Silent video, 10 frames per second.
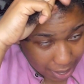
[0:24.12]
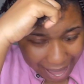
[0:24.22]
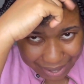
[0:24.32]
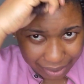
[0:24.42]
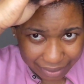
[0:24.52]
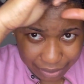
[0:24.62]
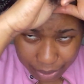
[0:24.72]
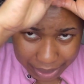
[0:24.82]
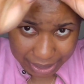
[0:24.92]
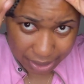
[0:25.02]
don't even know
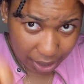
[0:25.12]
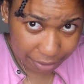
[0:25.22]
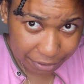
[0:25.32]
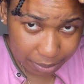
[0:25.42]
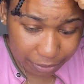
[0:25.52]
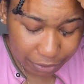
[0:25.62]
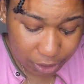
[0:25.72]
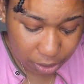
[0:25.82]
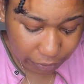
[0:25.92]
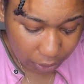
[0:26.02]
where to start from.
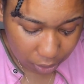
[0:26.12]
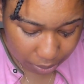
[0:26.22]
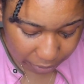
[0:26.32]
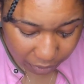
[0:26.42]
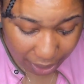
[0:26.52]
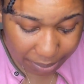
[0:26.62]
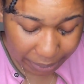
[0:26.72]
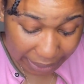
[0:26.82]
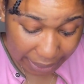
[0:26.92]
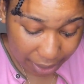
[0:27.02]
First of all, before I
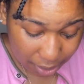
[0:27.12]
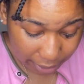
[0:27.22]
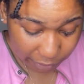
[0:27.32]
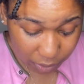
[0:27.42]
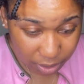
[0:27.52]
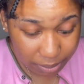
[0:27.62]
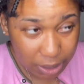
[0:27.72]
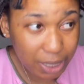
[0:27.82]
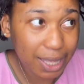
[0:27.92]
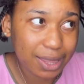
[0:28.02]
begin, if you see me
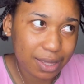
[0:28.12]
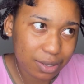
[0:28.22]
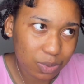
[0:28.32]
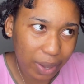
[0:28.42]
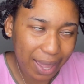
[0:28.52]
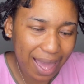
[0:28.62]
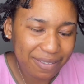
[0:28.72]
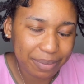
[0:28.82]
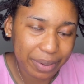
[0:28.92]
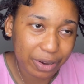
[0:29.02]
looking this way, I
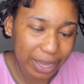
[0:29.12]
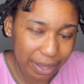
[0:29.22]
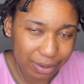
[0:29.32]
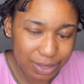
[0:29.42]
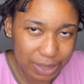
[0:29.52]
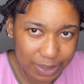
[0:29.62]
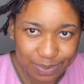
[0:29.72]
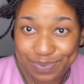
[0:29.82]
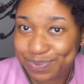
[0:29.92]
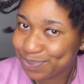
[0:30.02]
have a mirror here, so
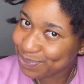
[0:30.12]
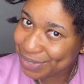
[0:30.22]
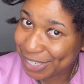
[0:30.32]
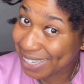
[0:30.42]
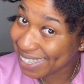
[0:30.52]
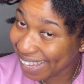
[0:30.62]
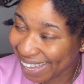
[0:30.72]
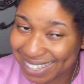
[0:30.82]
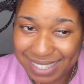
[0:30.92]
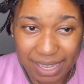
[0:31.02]
just in
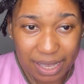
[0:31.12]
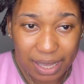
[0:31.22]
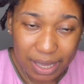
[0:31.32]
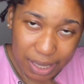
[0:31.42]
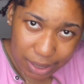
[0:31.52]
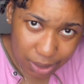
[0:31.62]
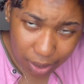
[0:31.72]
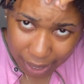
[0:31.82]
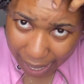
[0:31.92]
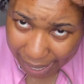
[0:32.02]
case.
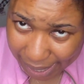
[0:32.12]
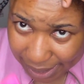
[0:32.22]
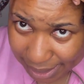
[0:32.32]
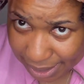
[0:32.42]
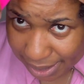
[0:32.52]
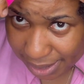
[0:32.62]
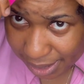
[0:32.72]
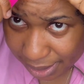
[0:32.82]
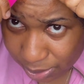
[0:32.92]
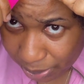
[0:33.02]
So guys,
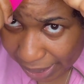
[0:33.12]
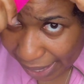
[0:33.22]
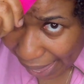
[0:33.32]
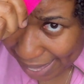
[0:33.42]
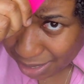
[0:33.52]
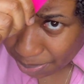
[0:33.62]
this week has